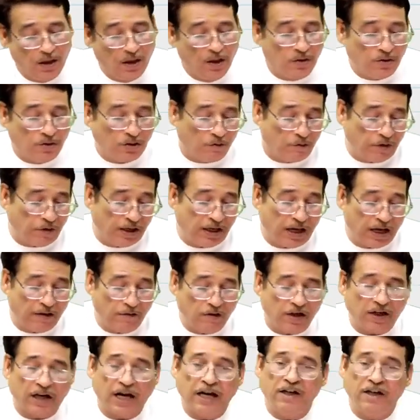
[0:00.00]
So when I
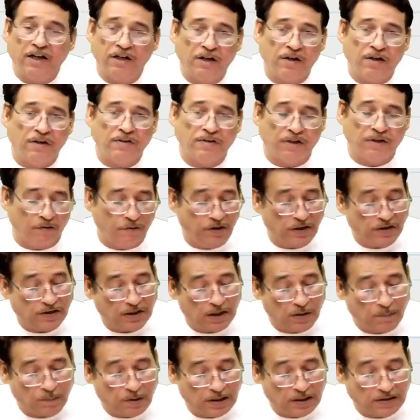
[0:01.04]
will write here reserve and
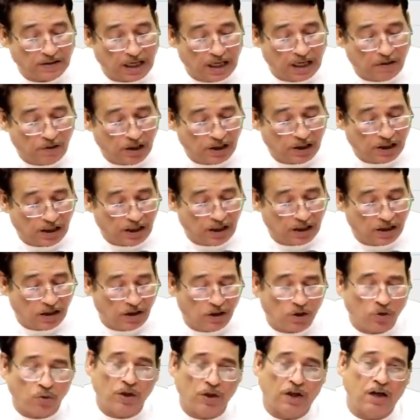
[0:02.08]
surplus, I will take
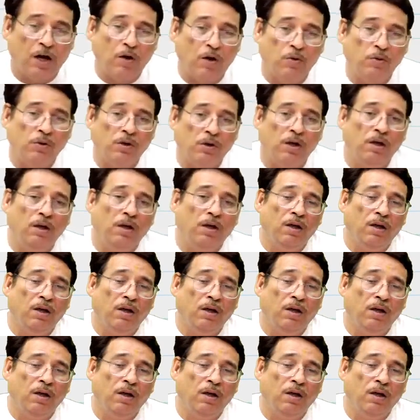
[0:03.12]
into account